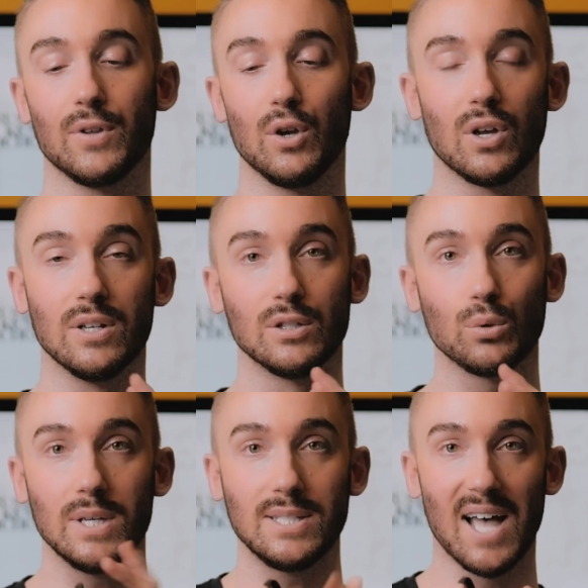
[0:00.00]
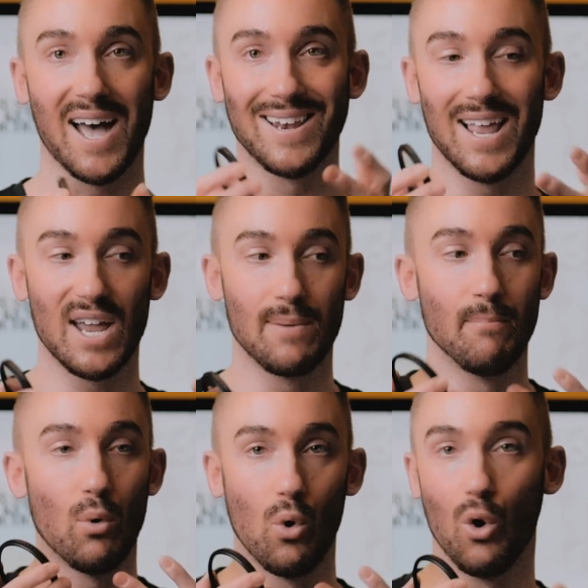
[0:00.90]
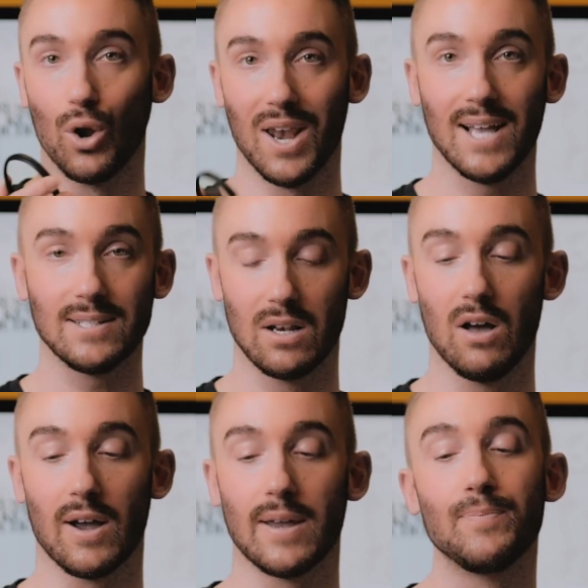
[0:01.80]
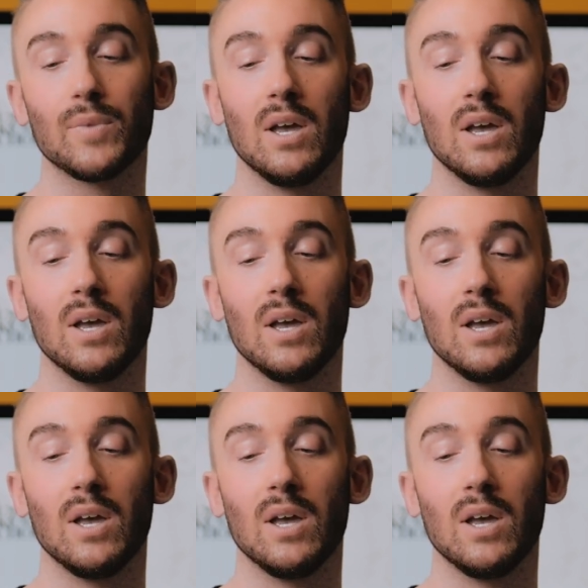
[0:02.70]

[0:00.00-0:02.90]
You can twist that and let in more or less light.